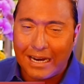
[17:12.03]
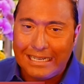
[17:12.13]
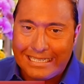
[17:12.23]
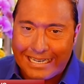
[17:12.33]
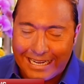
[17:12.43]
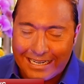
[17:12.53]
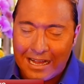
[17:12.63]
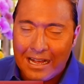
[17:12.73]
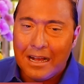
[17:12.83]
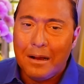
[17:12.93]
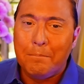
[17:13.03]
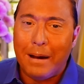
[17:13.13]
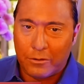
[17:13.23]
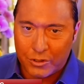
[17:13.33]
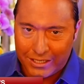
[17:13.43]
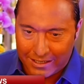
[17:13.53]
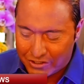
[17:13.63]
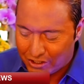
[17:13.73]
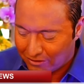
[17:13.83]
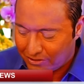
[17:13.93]
They did, but it was an
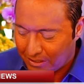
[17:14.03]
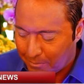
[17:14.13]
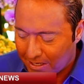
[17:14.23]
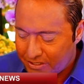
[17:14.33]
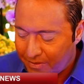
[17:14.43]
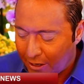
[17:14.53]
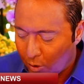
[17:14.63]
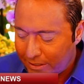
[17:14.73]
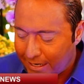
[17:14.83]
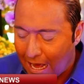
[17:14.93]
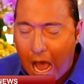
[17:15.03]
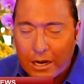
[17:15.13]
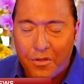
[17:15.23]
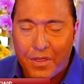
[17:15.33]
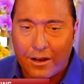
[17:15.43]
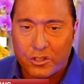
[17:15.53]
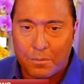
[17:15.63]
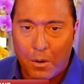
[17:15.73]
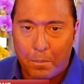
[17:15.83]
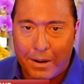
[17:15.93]
insult to the president. They only did
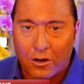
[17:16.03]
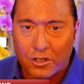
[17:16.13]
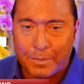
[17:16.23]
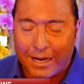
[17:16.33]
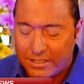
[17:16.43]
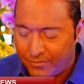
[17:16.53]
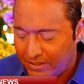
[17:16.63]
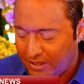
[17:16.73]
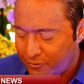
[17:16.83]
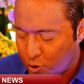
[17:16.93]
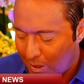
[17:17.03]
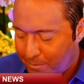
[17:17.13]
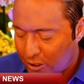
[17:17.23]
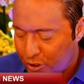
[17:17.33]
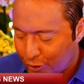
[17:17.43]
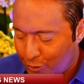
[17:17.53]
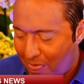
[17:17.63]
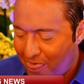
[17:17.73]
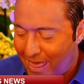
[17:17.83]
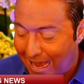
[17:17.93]
100,000 more barrels because of his trip
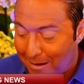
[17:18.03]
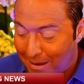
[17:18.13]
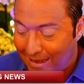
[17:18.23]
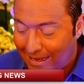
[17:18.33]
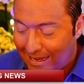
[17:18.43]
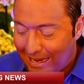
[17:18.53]
to them.